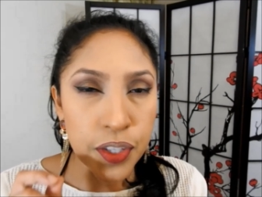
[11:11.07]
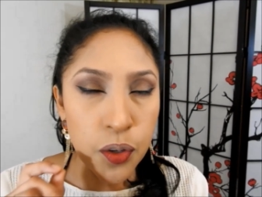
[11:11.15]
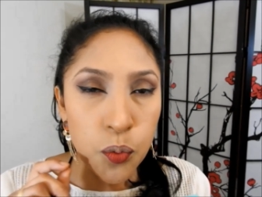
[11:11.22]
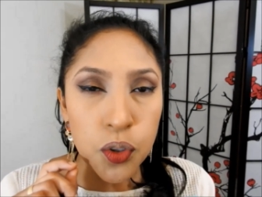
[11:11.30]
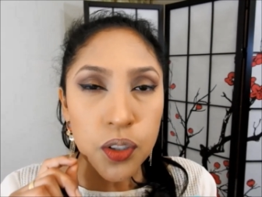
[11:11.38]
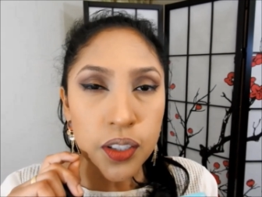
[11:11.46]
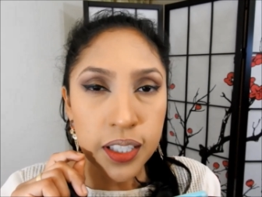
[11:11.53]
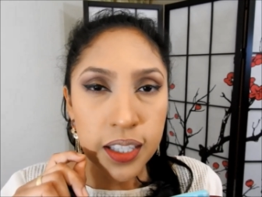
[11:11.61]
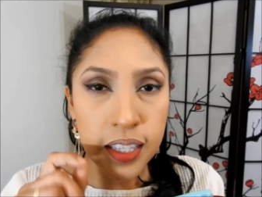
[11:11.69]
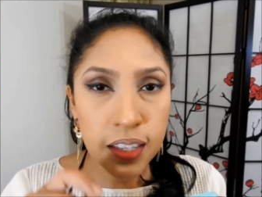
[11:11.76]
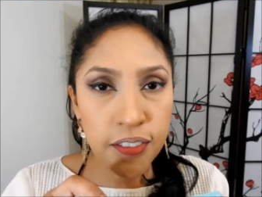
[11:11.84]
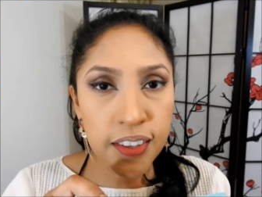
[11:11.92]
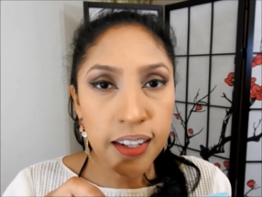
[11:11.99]
It will
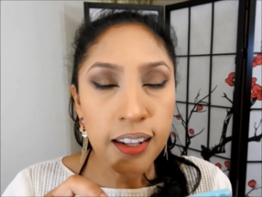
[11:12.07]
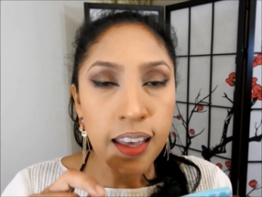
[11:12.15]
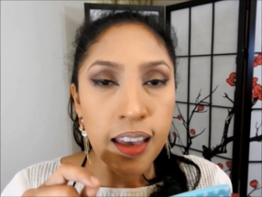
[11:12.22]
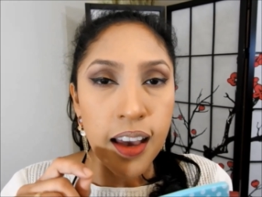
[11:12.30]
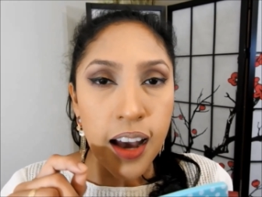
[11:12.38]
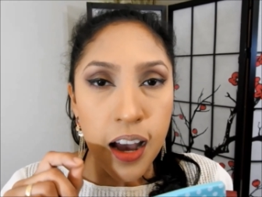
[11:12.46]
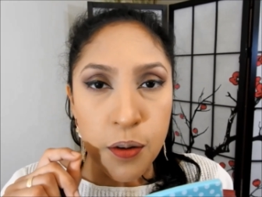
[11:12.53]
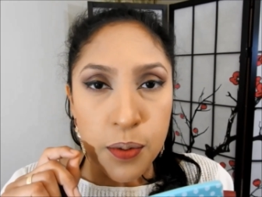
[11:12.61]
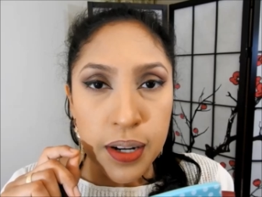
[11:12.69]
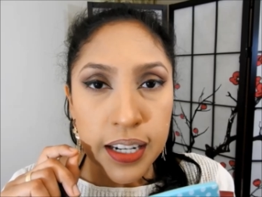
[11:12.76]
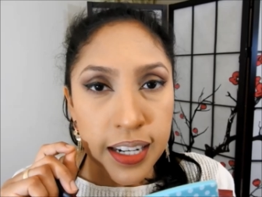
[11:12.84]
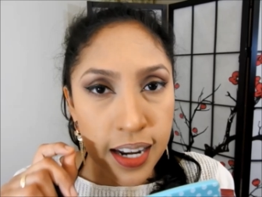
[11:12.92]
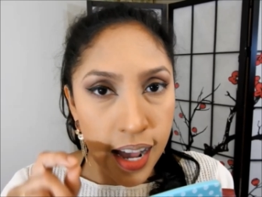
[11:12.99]
give it a
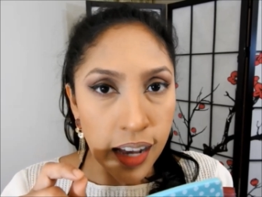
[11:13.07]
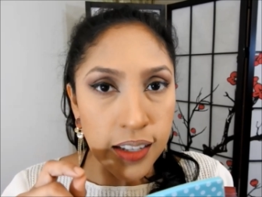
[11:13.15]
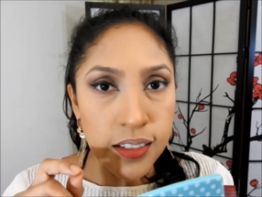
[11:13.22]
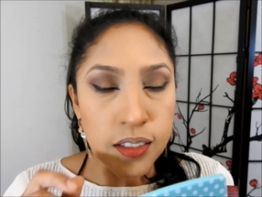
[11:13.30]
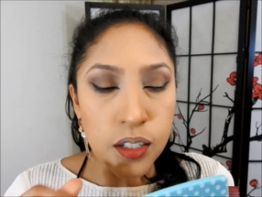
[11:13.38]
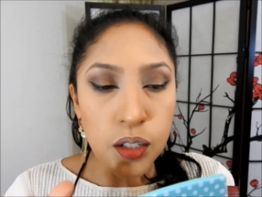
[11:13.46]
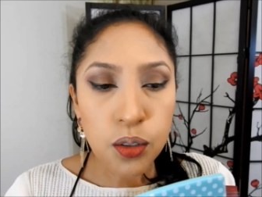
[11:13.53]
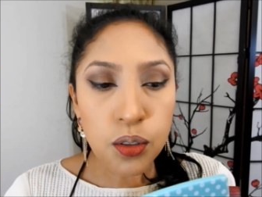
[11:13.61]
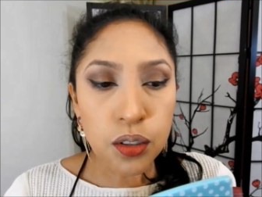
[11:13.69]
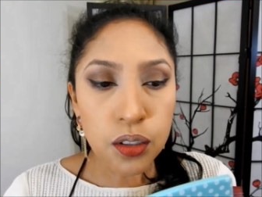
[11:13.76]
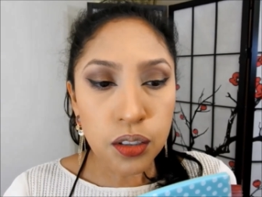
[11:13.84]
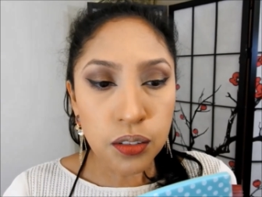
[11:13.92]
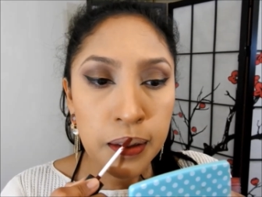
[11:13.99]
really nice
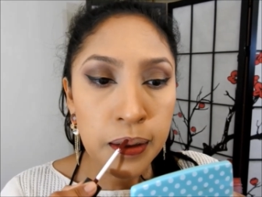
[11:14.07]
look.